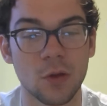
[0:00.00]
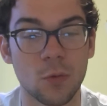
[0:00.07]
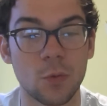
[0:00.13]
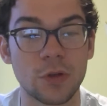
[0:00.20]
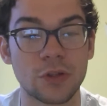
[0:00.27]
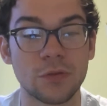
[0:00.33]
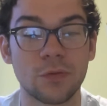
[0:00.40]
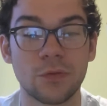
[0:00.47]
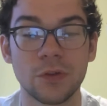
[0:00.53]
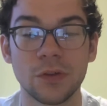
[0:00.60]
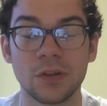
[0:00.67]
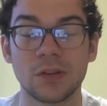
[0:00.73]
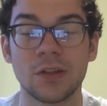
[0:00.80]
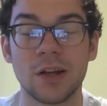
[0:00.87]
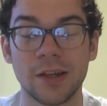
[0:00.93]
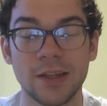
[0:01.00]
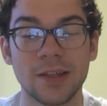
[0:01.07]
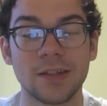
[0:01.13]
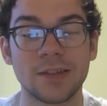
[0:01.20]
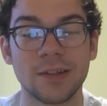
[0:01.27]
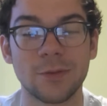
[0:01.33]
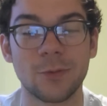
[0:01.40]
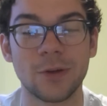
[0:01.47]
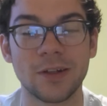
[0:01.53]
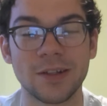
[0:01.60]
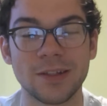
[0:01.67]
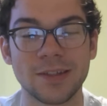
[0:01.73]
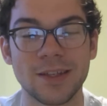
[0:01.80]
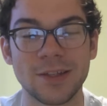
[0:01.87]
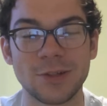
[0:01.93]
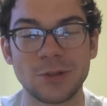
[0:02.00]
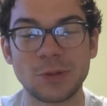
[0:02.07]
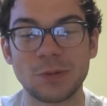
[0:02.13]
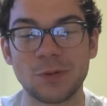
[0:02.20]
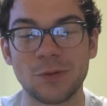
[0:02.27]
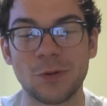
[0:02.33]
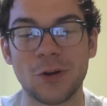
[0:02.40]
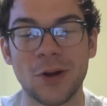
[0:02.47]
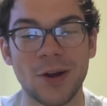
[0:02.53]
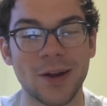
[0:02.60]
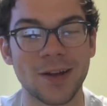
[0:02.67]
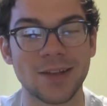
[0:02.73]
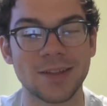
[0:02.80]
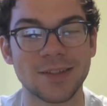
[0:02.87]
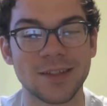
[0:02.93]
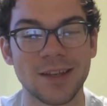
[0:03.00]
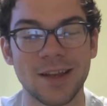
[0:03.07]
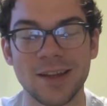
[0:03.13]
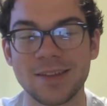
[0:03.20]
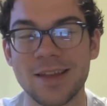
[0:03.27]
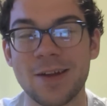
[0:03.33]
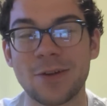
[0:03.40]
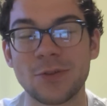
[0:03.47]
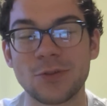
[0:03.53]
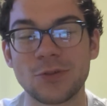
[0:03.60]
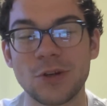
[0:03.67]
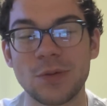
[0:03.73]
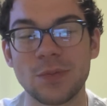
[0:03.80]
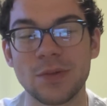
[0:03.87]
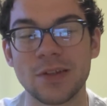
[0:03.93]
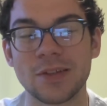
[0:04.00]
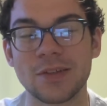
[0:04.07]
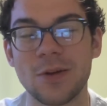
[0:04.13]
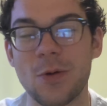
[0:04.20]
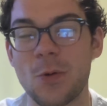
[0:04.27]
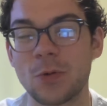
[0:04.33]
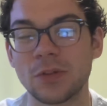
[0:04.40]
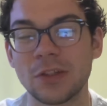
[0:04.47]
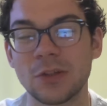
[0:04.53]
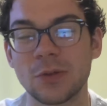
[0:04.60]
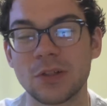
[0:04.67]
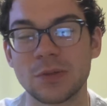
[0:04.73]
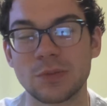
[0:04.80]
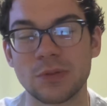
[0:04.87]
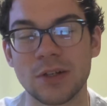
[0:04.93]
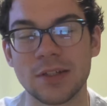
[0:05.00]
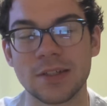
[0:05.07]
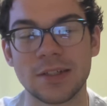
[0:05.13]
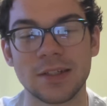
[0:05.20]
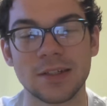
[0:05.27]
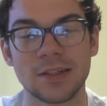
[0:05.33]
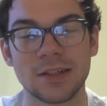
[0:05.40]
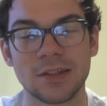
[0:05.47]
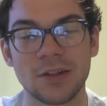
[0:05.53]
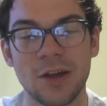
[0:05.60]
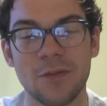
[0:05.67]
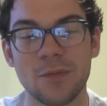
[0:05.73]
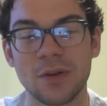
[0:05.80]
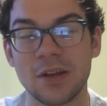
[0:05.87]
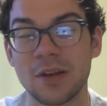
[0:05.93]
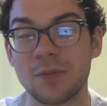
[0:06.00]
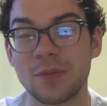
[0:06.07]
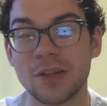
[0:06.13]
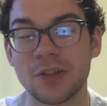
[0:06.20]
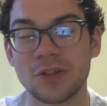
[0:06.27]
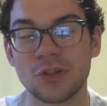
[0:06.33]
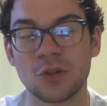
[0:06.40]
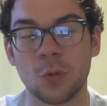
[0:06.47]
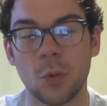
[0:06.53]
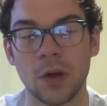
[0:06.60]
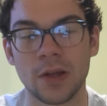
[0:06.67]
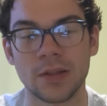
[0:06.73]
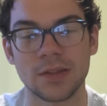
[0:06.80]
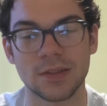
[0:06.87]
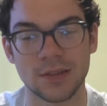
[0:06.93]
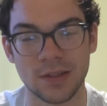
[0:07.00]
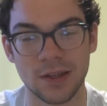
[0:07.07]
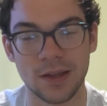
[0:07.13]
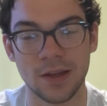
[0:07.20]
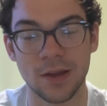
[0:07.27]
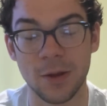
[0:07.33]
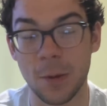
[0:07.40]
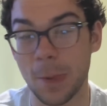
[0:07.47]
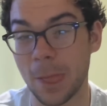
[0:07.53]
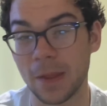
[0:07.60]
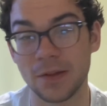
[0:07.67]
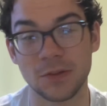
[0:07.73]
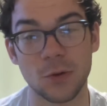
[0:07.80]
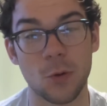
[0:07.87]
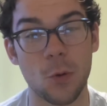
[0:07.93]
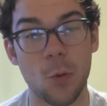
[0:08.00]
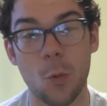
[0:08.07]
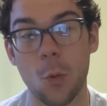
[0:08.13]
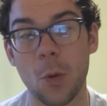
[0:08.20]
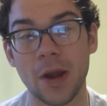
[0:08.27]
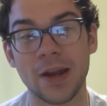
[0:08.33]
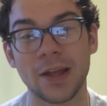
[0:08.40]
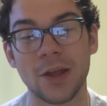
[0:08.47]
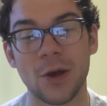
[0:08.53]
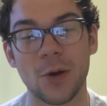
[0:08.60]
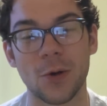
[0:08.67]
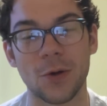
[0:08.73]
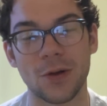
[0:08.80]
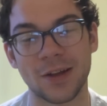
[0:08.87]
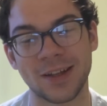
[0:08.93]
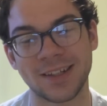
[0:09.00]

We should feel lucky to witness history before our eyes. Donald Trump is the only U.S. president to have been impeached twice. So, way to go.